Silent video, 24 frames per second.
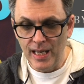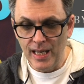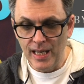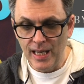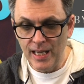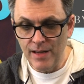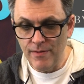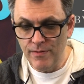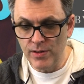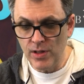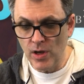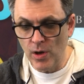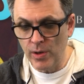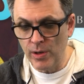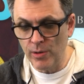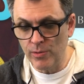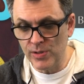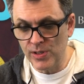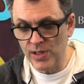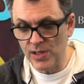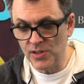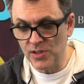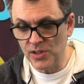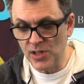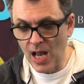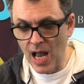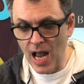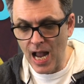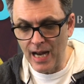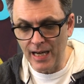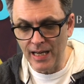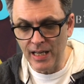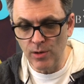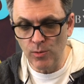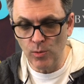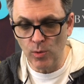Even though he was
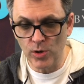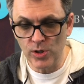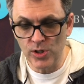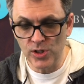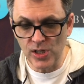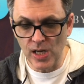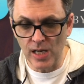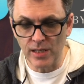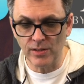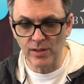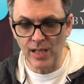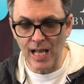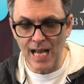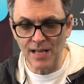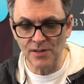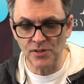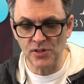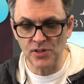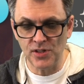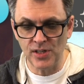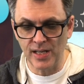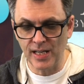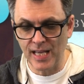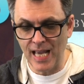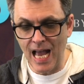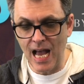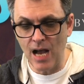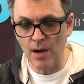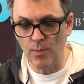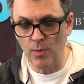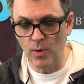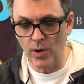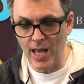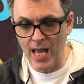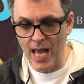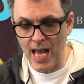inside, he wore sunglasses and a
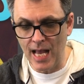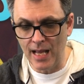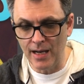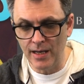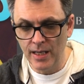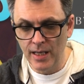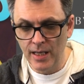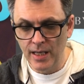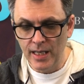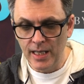cowboy hat.